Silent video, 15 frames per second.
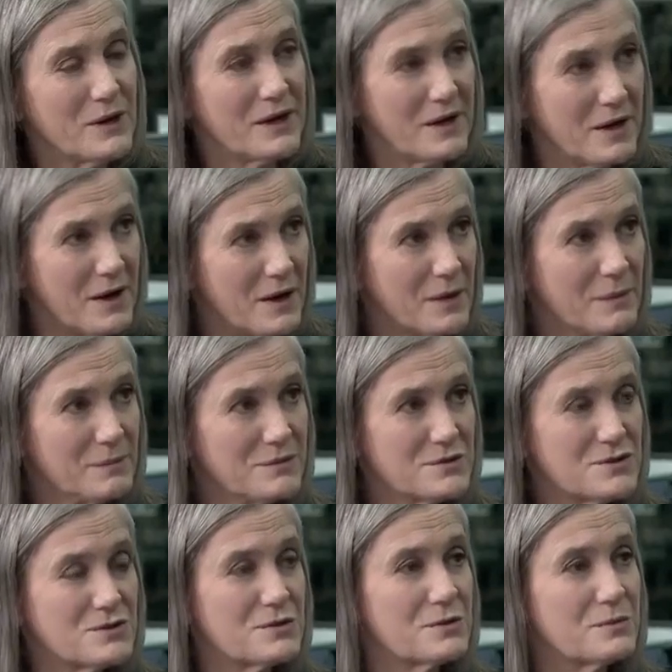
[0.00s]
it
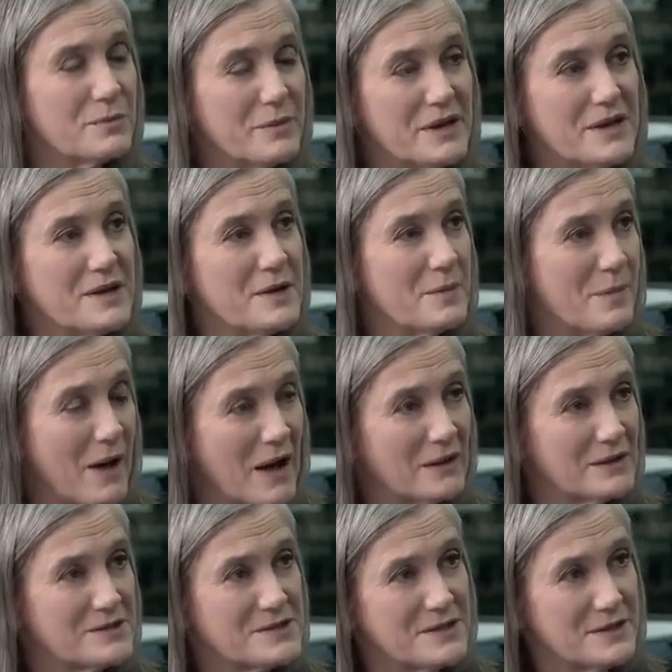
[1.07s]
comes to media
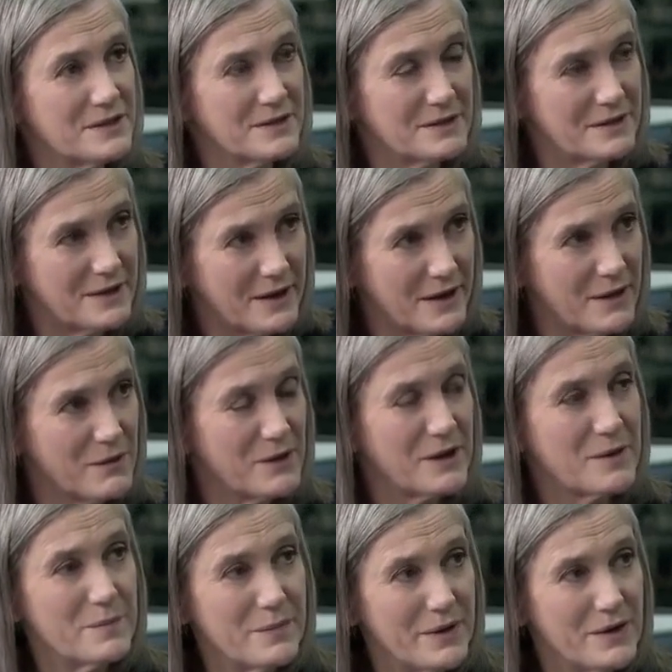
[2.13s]
policy and how it
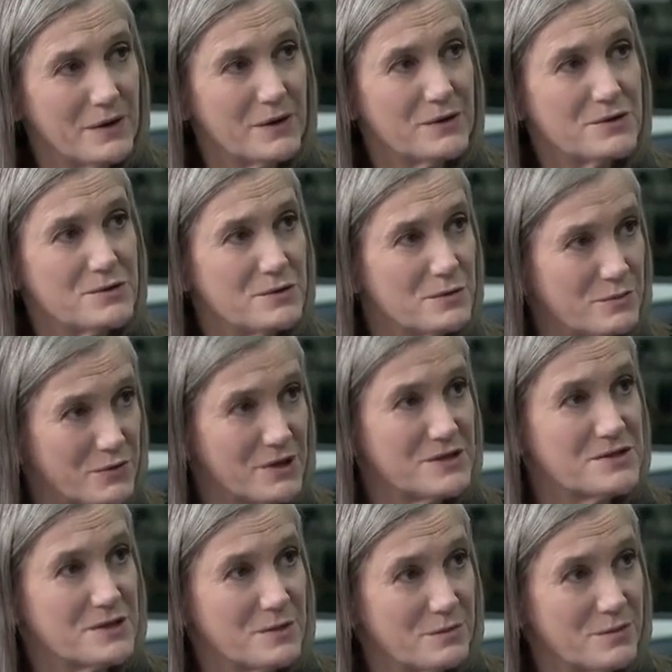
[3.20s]
compared to
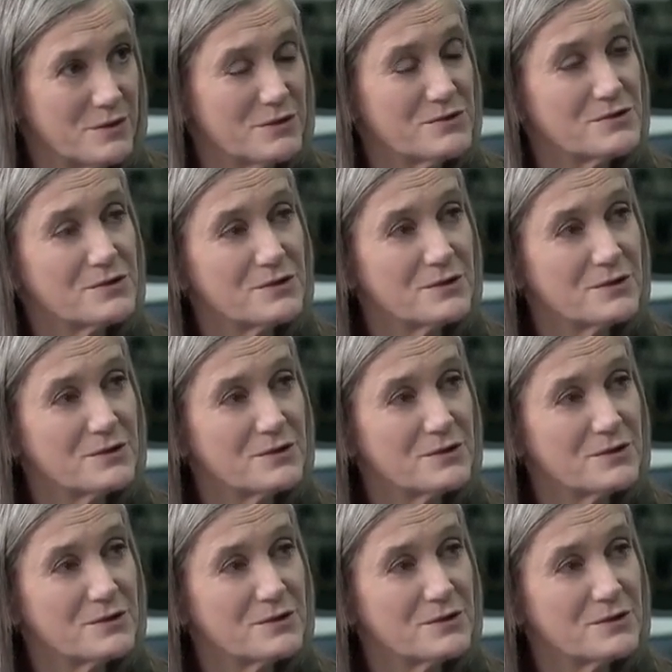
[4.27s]
President Bush?